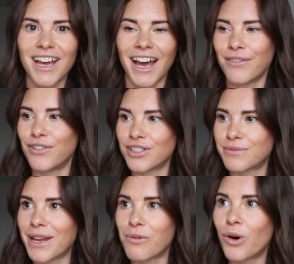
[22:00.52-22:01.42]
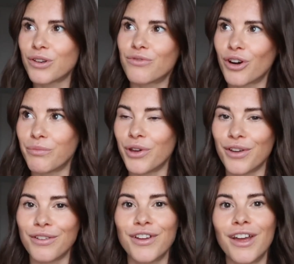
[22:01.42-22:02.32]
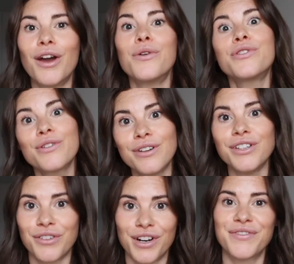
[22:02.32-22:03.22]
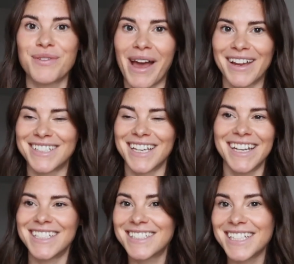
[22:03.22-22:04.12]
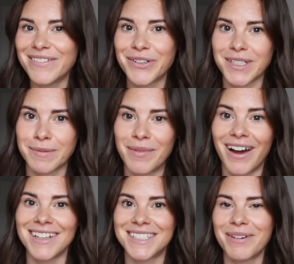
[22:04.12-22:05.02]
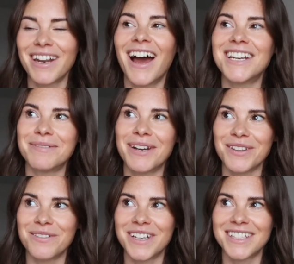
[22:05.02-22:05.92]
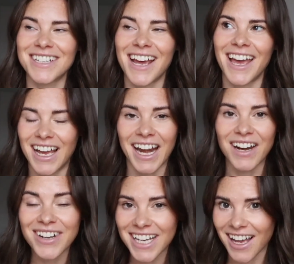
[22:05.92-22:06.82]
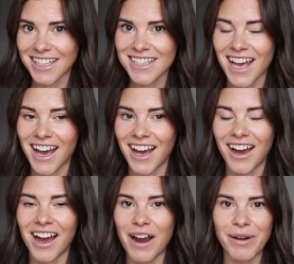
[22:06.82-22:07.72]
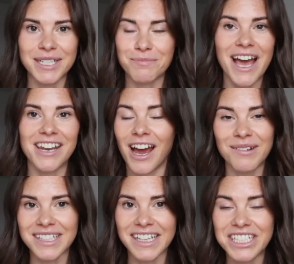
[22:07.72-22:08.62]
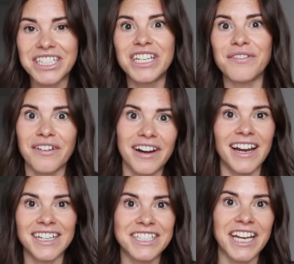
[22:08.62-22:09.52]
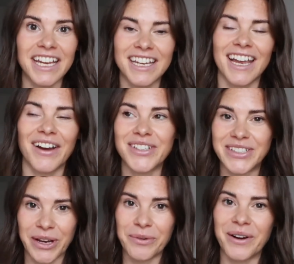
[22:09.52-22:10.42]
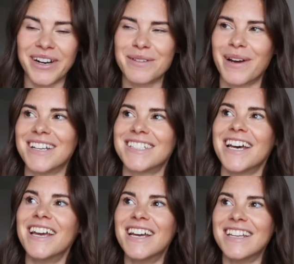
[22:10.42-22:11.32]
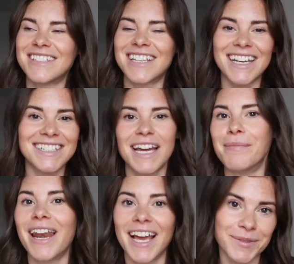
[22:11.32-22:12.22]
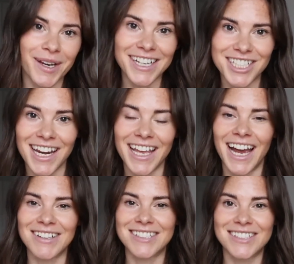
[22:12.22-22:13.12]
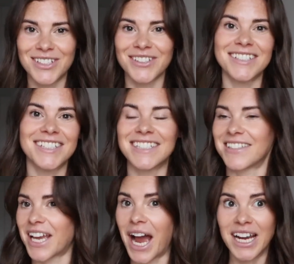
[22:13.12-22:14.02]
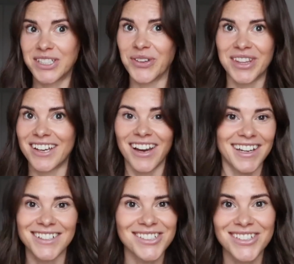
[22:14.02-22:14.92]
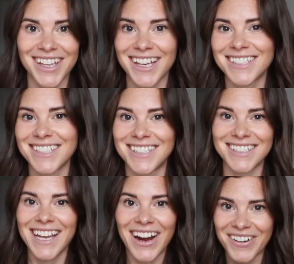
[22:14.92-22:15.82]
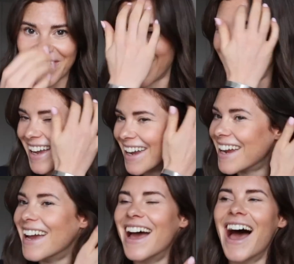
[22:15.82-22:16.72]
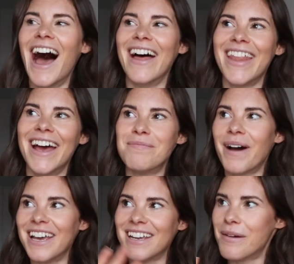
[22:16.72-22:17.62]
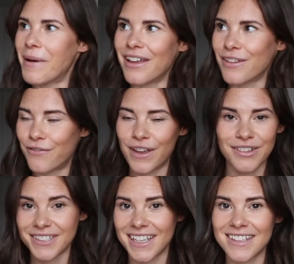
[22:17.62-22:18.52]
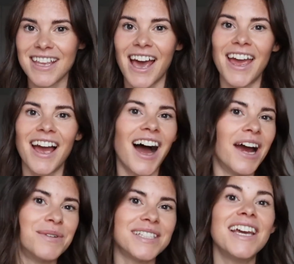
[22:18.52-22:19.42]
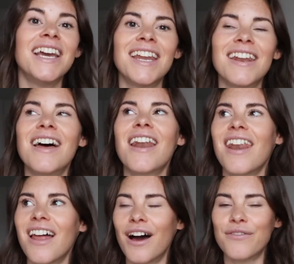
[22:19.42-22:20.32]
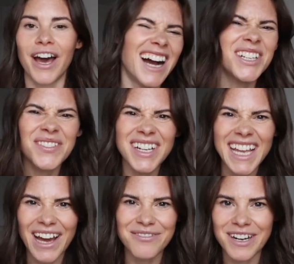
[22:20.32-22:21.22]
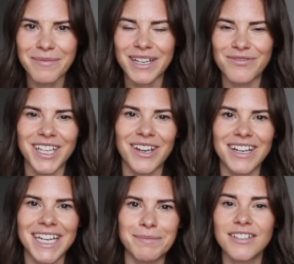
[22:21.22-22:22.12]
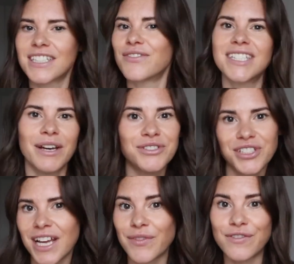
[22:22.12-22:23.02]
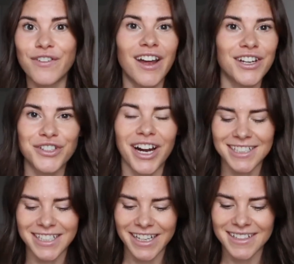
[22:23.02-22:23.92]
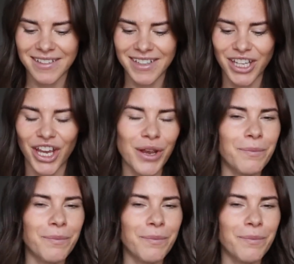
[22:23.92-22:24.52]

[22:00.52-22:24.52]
And if you just make one wrong move, whoosh, you're off the mountain. It just didn't even cross my mind. So when I actually went on the first day and I realized that, I went to bed and I was like shivering and shaking. I was so worried about it. The second day, my legs were like jelly. I was still on the skis. I was like, I don't think I can do this. This is terrifying. And then by about the 5th or 6th day, I was in love. I don't really have very many video clips because obviously I was just having fun and trying to learn something new.